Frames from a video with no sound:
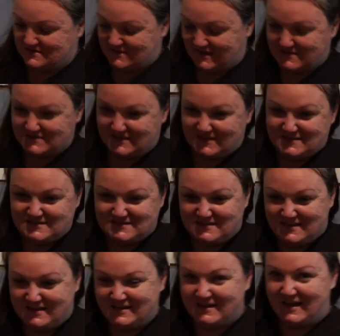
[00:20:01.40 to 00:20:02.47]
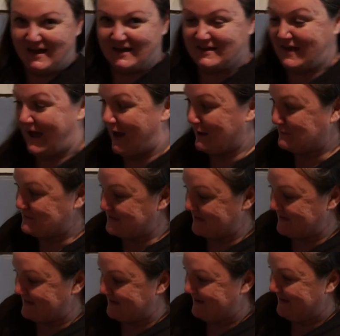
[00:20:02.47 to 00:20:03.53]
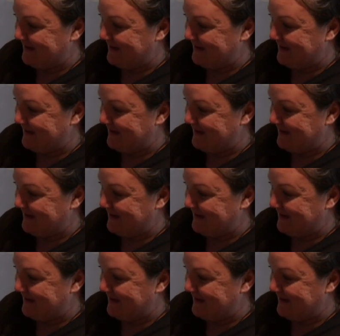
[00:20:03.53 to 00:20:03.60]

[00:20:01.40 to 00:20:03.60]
sent us a captain.